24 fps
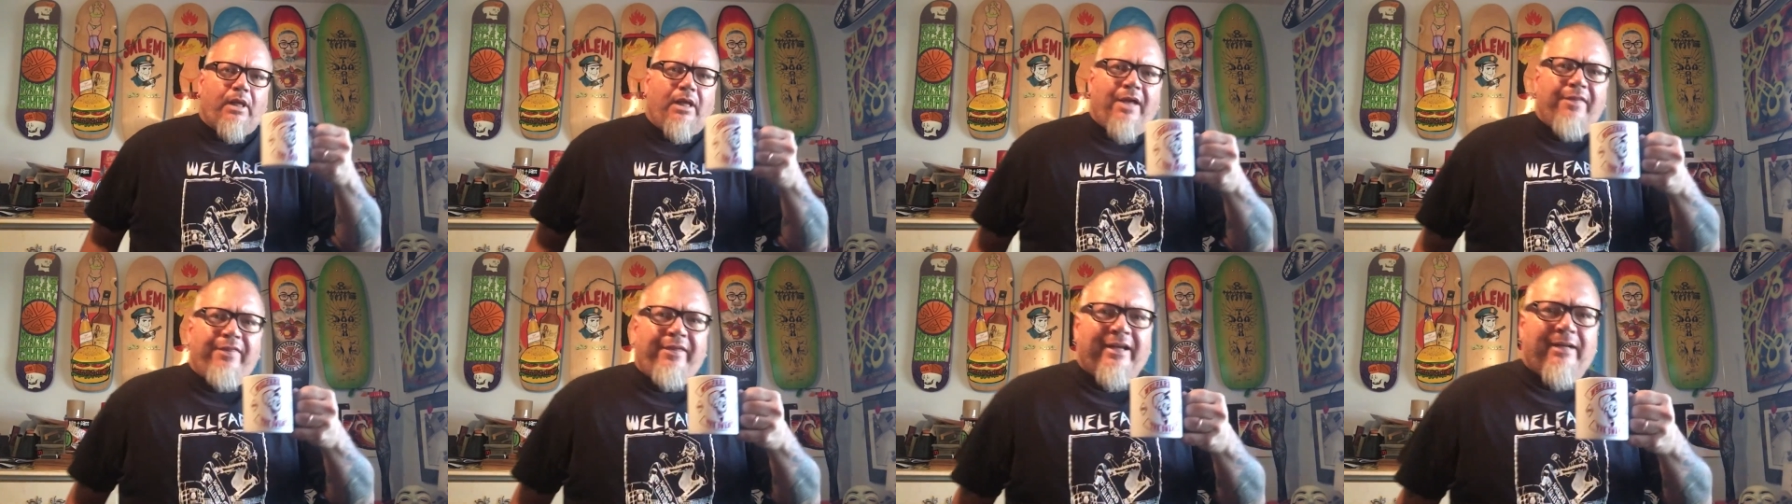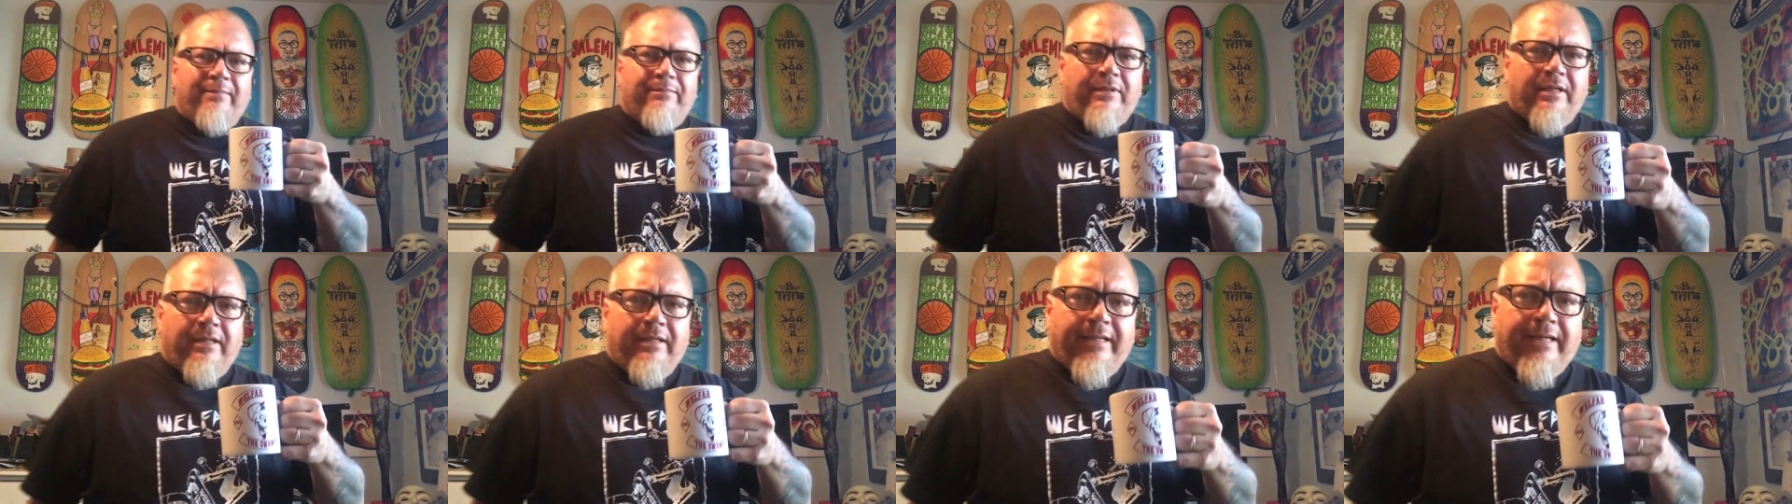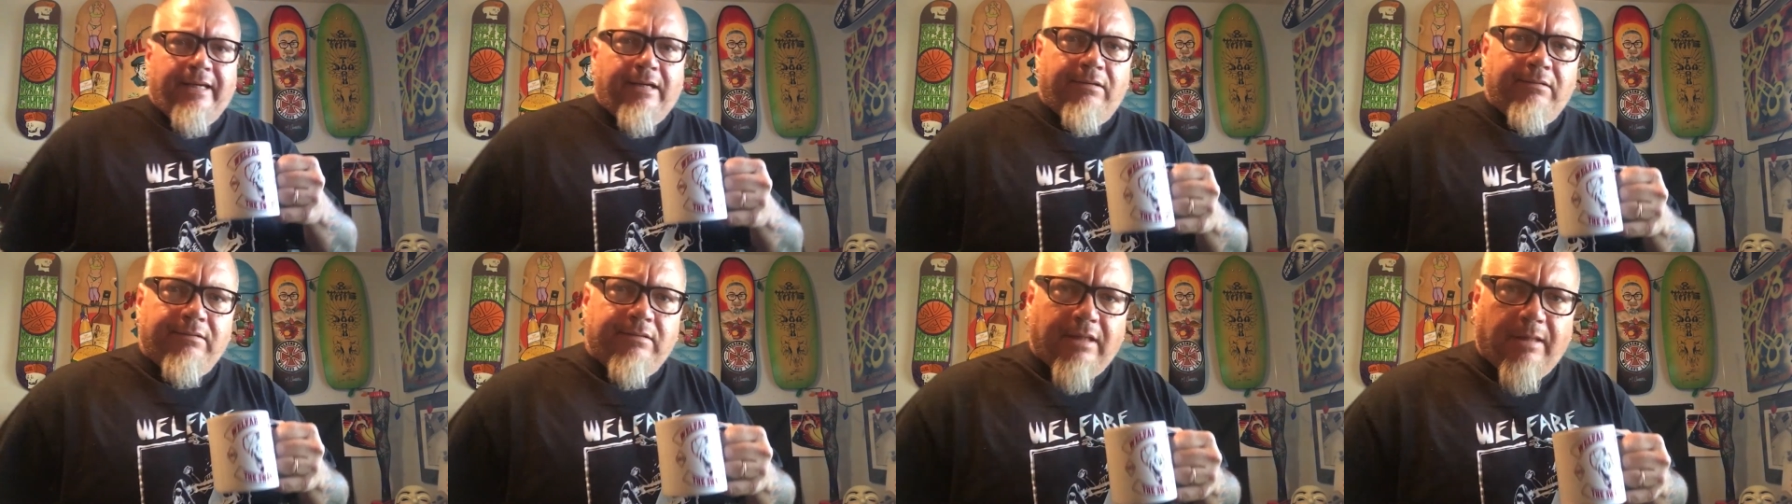I think I'm done
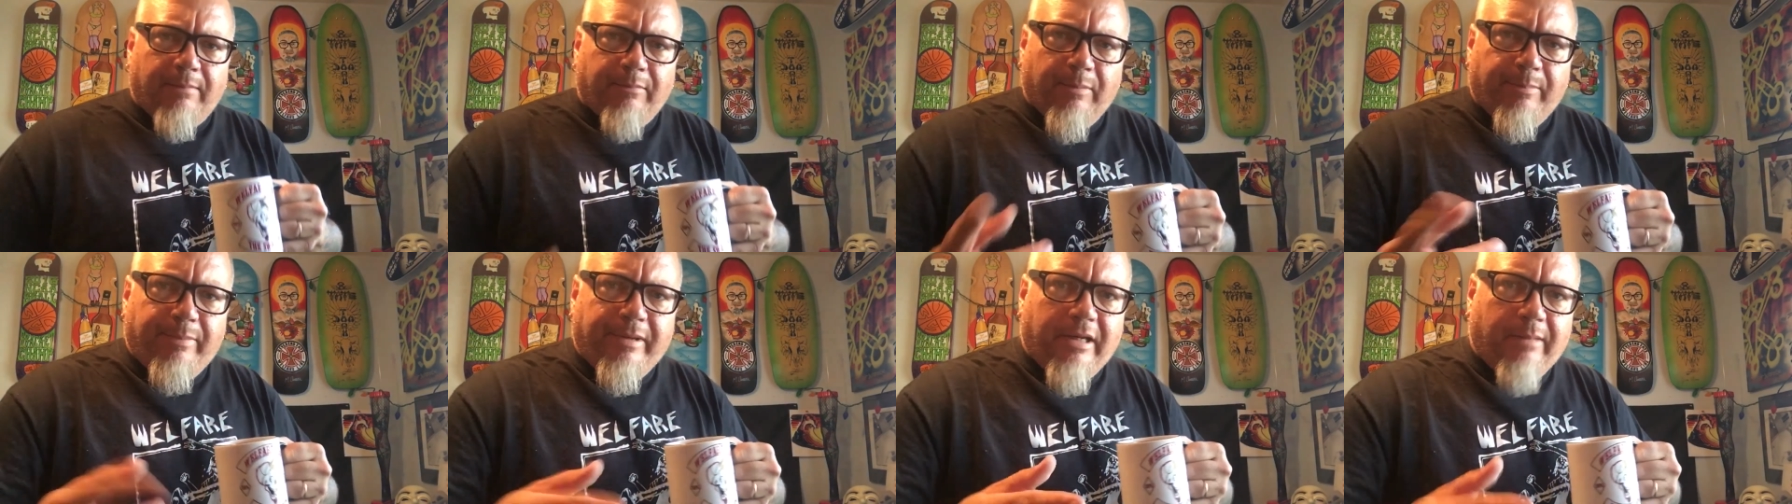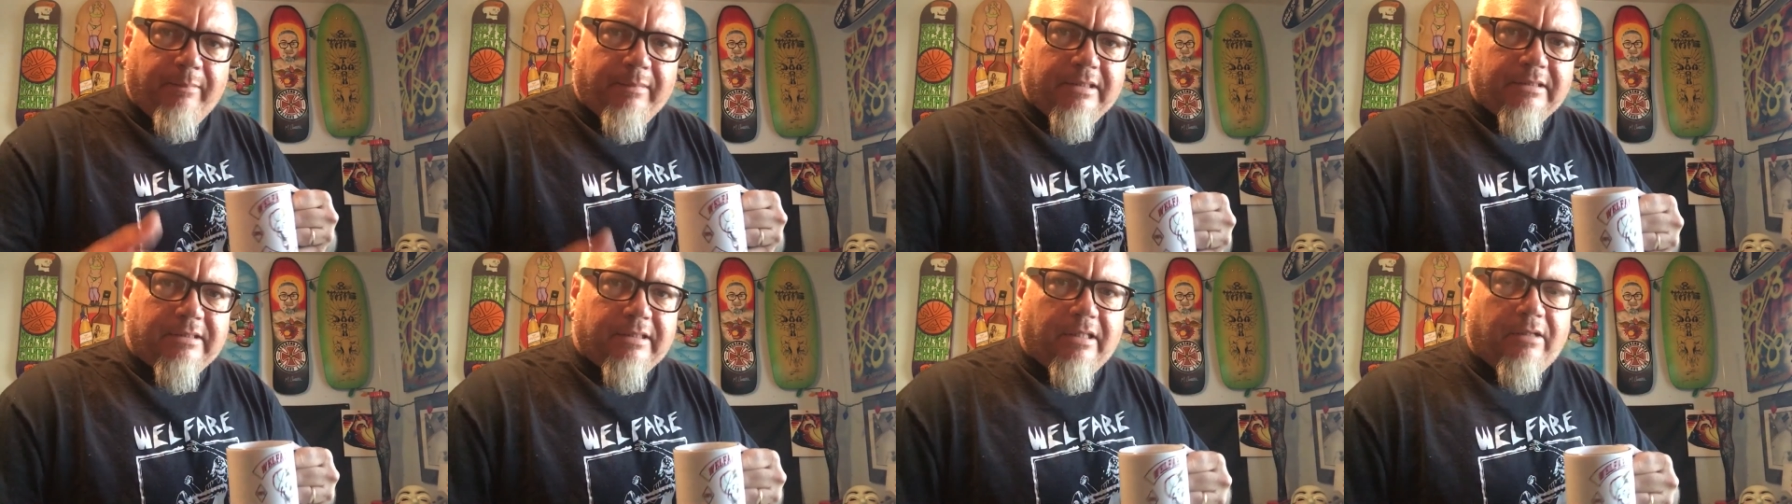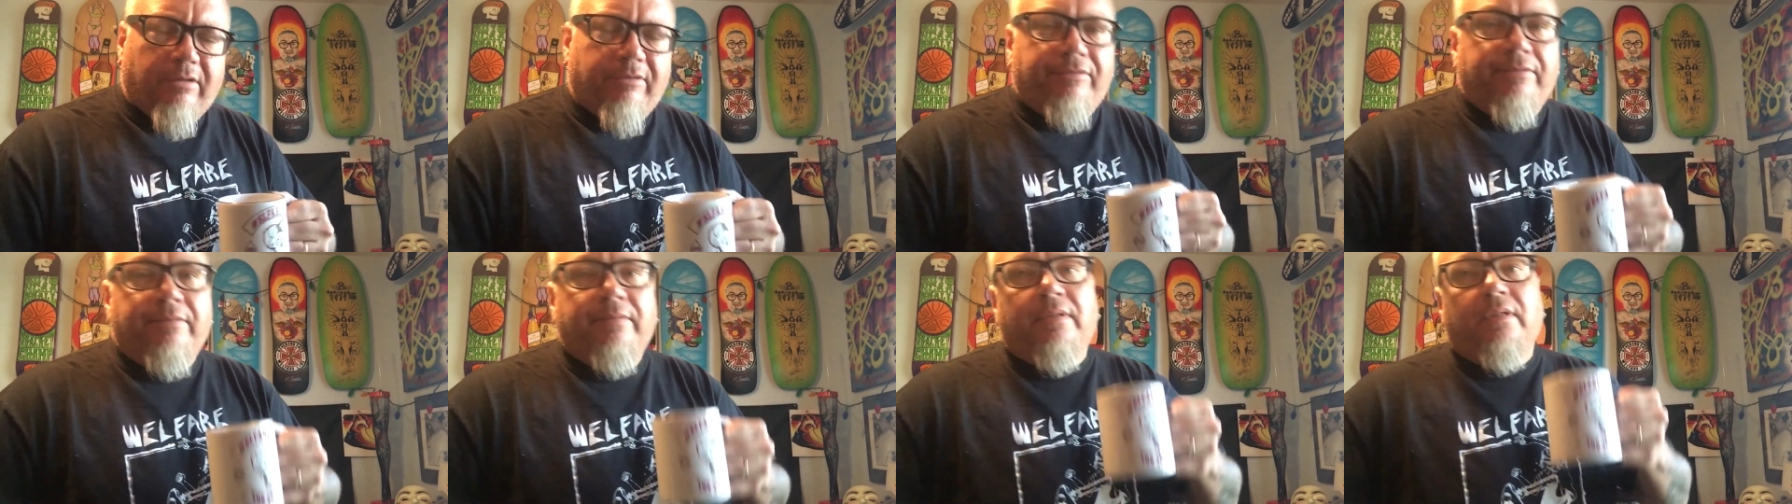now. I'm repeating
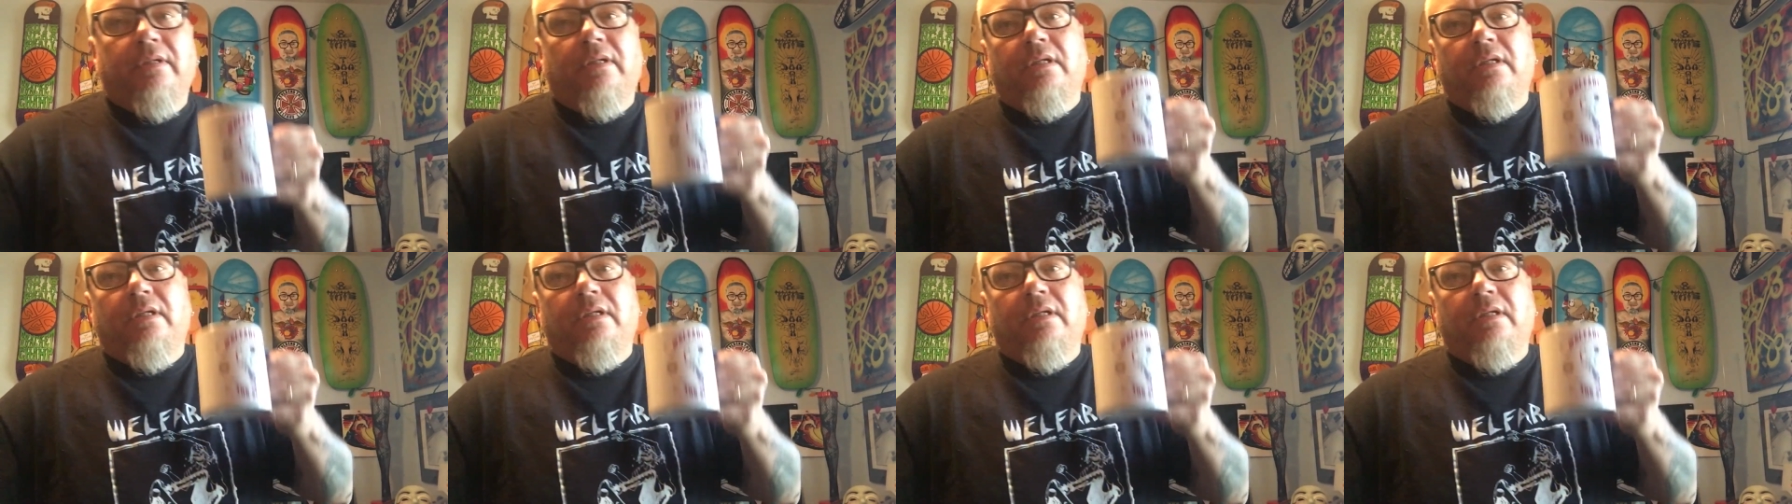myself.